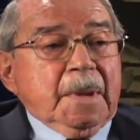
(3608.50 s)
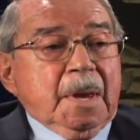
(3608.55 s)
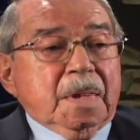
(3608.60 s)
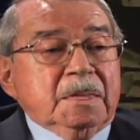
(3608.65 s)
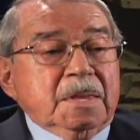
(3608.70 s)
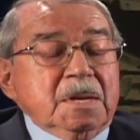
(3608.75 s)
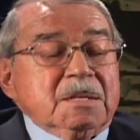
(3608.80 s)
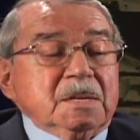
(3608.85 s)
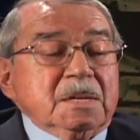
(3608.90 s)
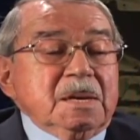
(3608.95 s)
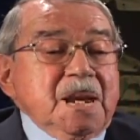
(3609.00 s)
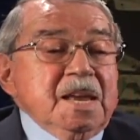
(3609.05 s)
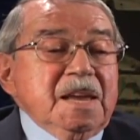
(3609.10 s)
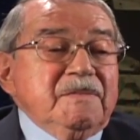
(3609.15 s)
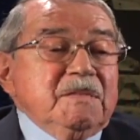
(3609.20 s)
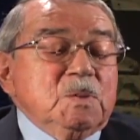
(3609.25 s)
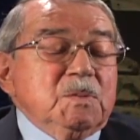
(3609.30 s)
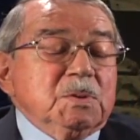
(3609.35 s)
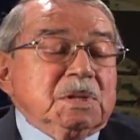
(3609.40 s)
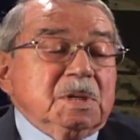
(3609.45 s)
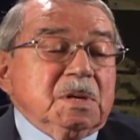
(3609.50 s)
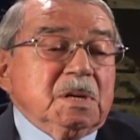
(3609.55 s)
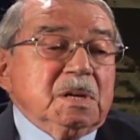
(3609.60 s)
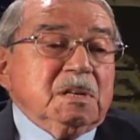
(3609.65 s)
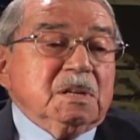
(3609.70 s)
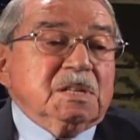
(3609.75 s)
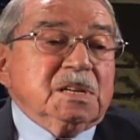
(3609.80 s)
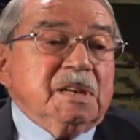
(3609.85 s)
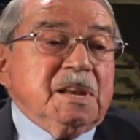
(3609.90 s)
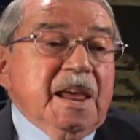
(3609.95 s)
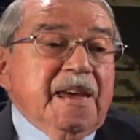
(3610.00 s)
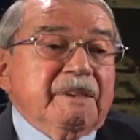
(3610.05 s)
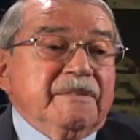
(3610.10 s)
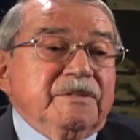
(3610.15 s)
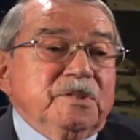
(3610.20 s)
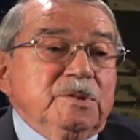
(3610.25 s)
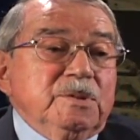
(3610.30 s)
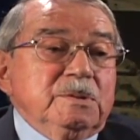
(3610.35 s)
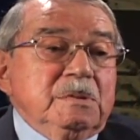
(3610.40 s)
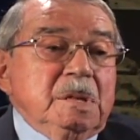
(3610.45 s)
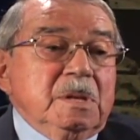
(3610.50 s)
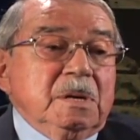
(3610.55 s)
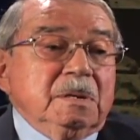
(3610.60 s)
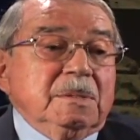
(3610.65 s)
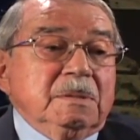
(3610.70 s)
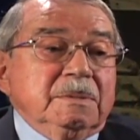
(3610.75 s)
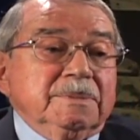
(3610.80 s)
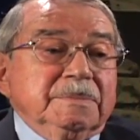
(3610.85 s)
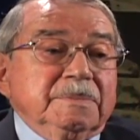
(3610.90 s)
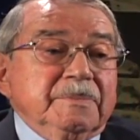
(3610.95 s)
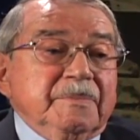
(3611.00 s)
I think the Navy was a little snafu'd then.